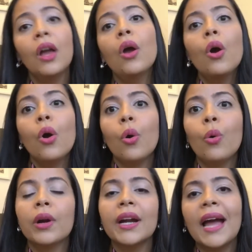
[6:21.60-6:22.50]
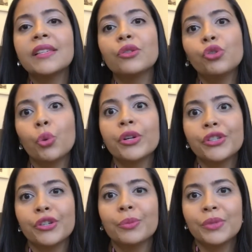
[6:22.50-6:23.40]
or as a short-term
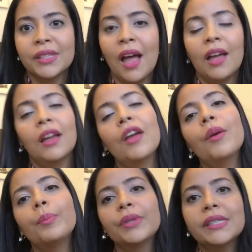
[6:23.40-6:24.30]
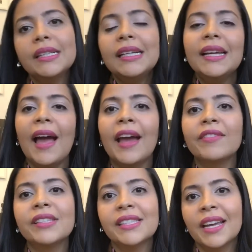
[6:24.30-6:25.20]
stock. Personally, I
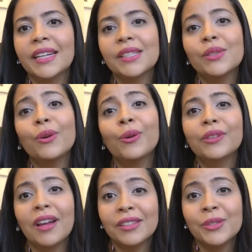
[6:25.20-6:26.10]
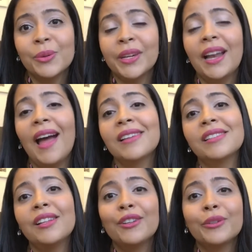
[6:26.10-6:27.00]
decided to hold on to it as a
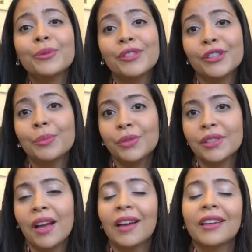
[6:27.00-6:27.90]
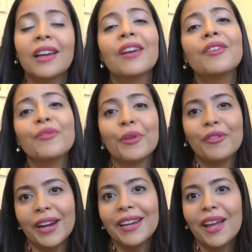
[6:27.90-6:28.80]
long-term stock for right
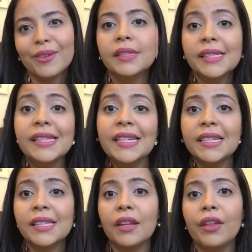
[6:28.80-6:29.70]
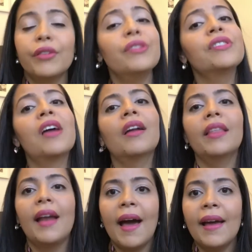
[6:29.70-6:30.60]
now. Disney is another stock that I
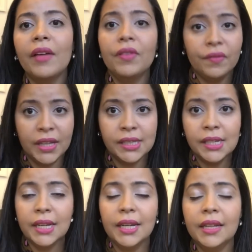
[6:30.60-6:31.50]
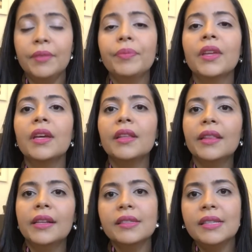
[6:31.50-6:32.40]
have invested in.
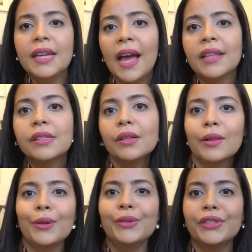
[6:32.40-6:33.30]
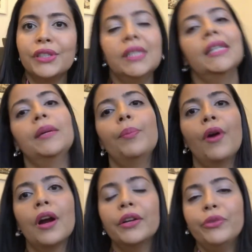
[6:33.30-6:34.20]
Disney had to close their theme
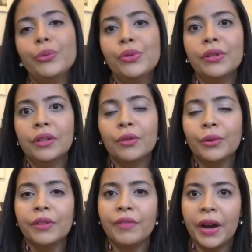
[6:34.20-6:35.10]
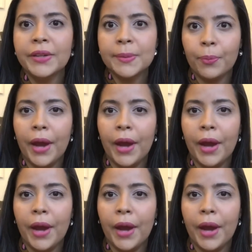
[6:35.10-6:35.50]
park due to the coronavirus spread,